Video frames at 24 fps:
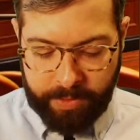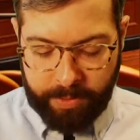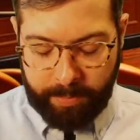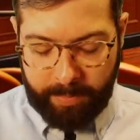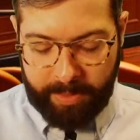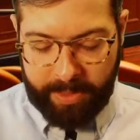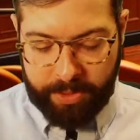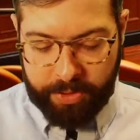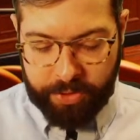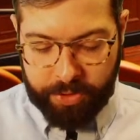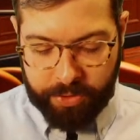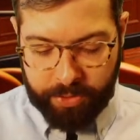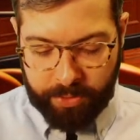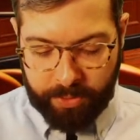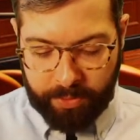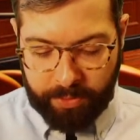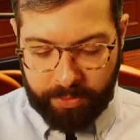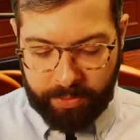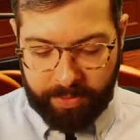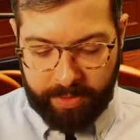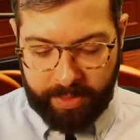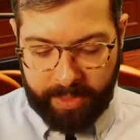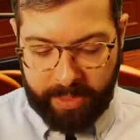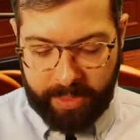make sure
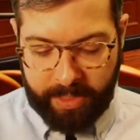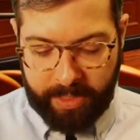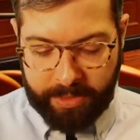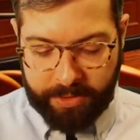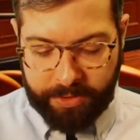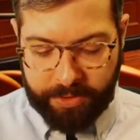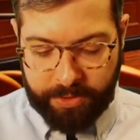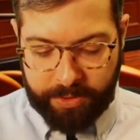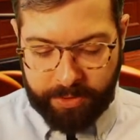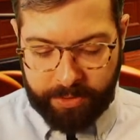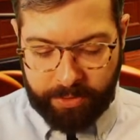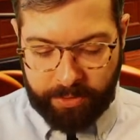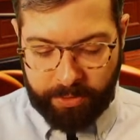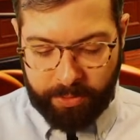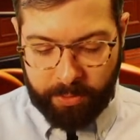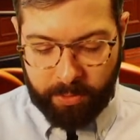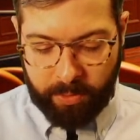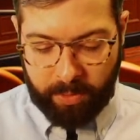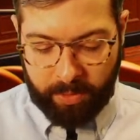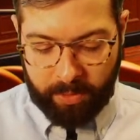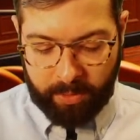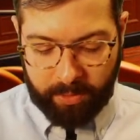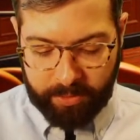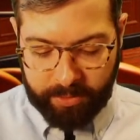that you
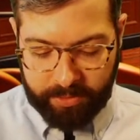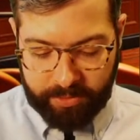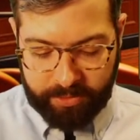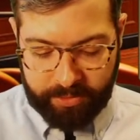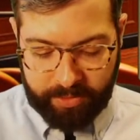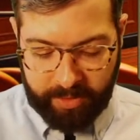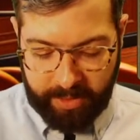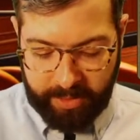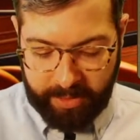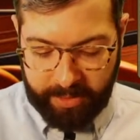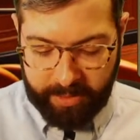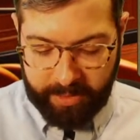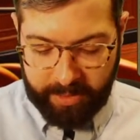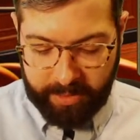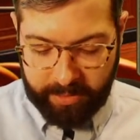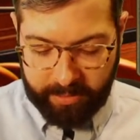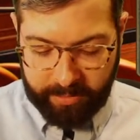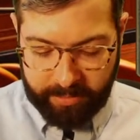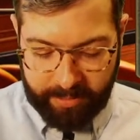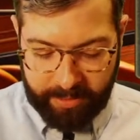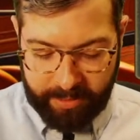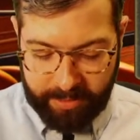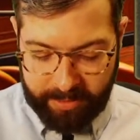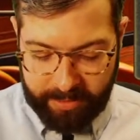are staying
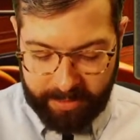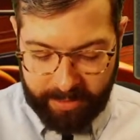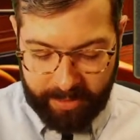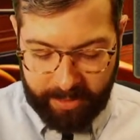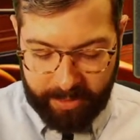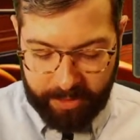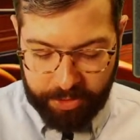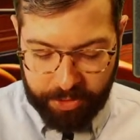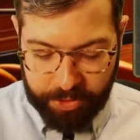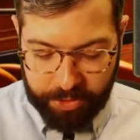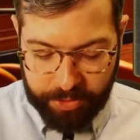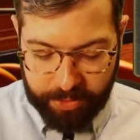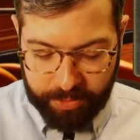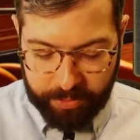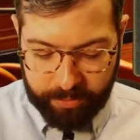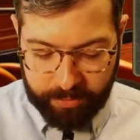engaged.